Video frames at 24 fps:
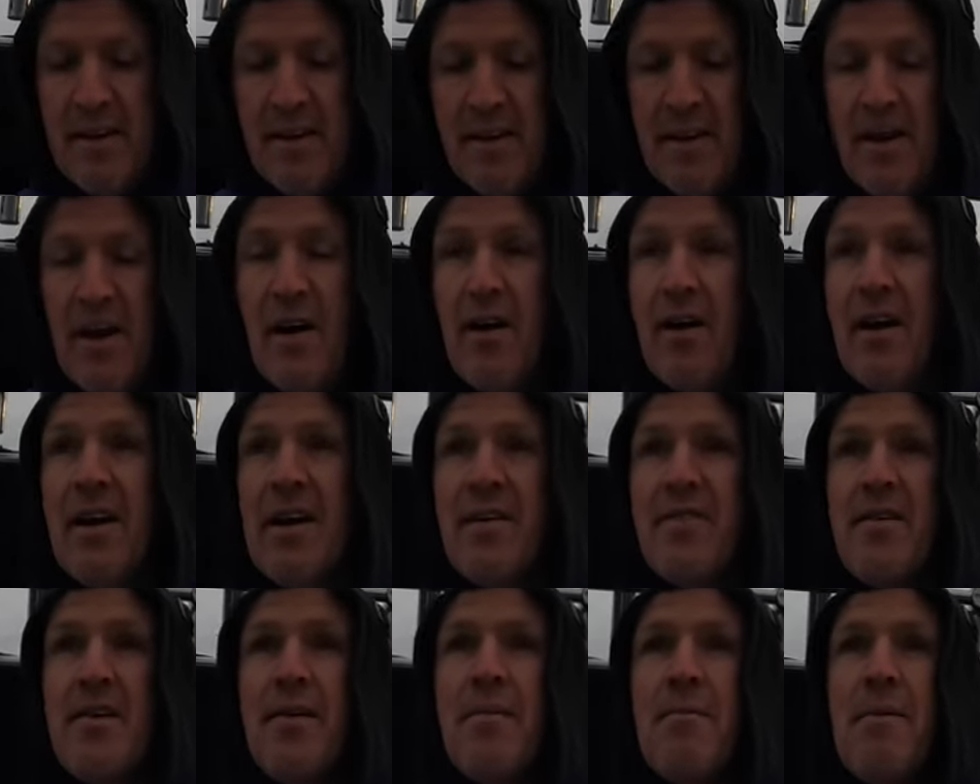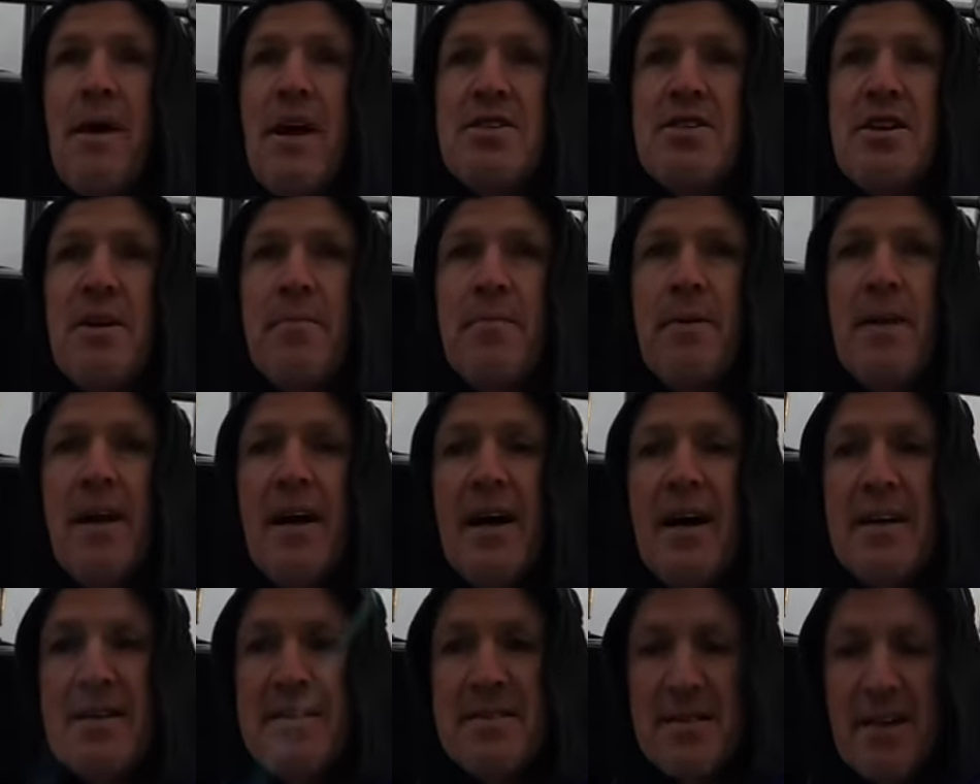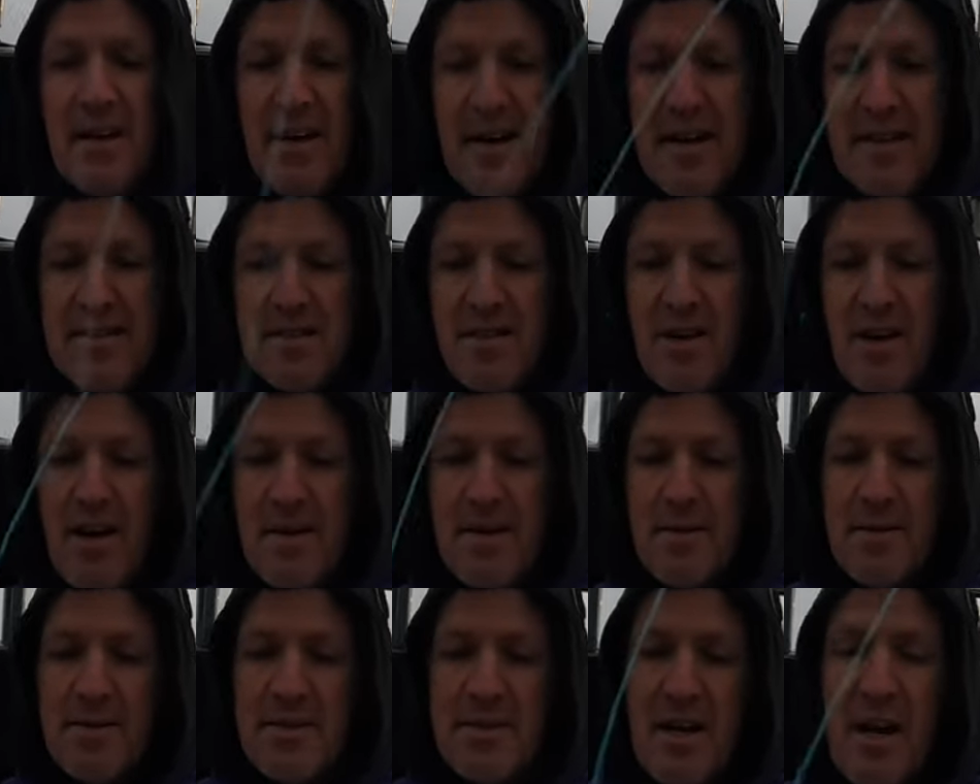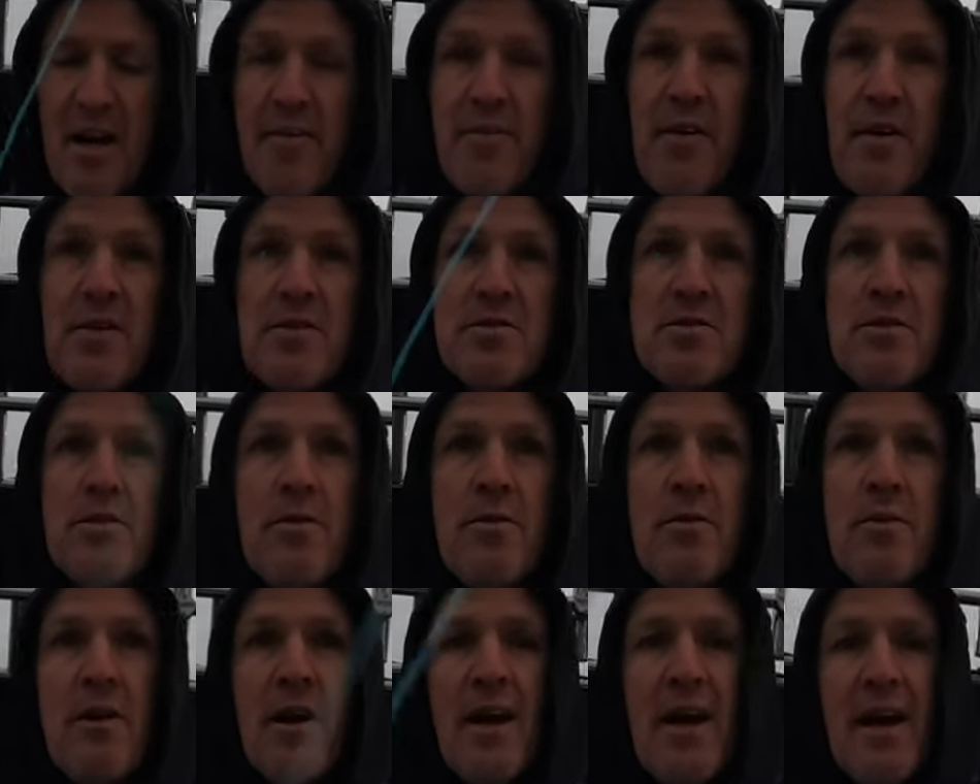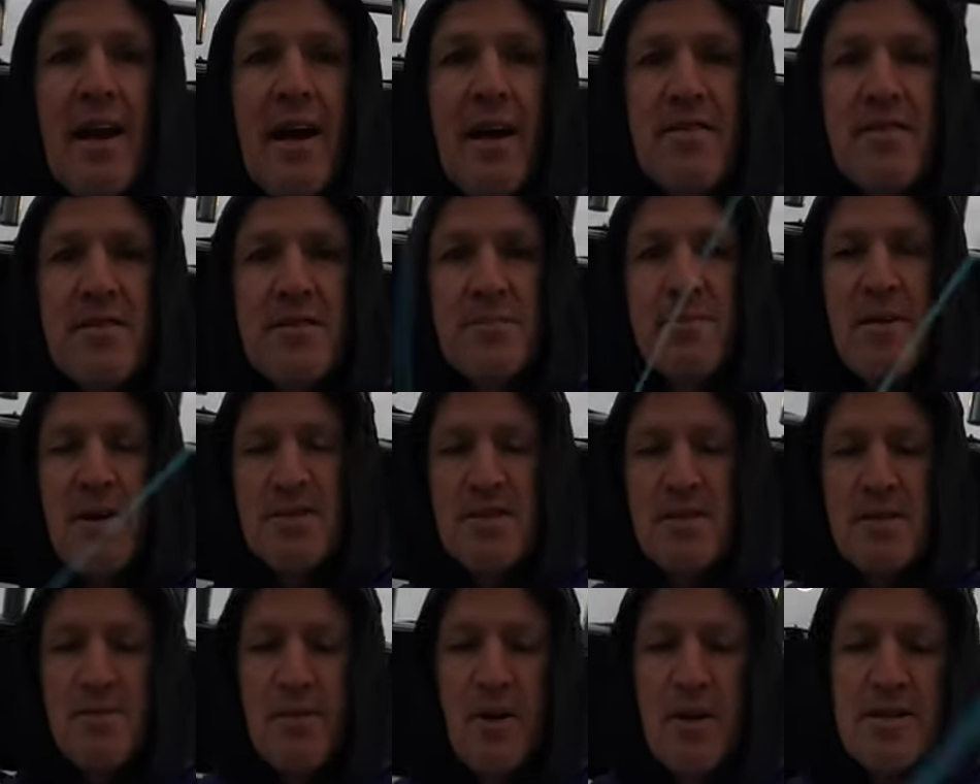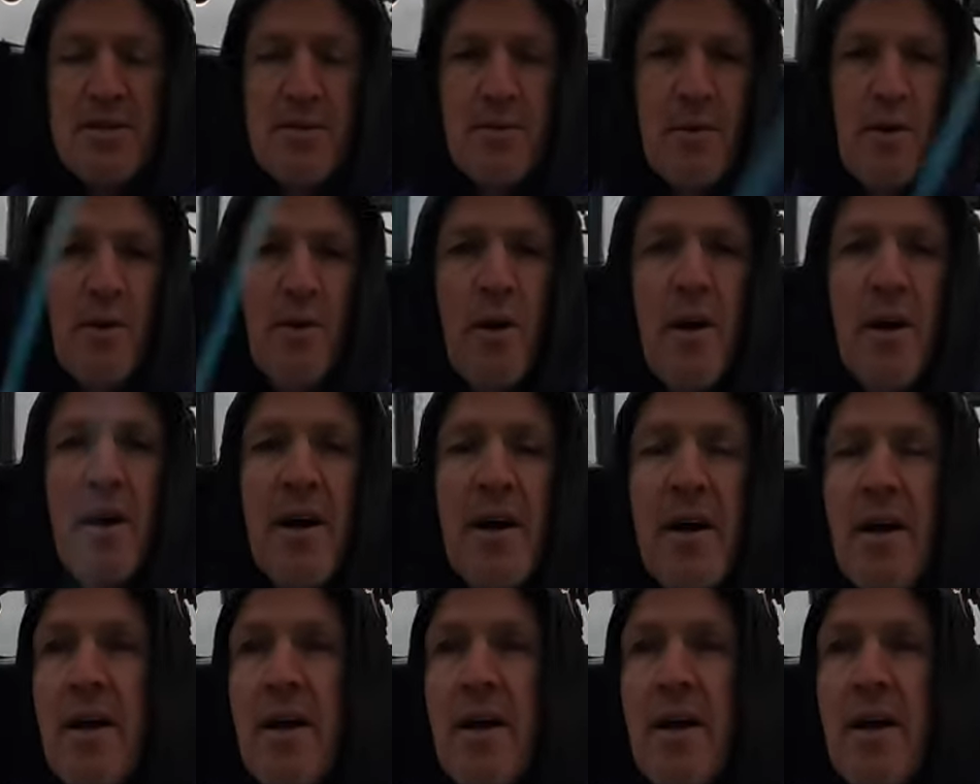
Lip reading: you know, I live in a magic place. I had time to myself. I was doing what I loved as much as possible.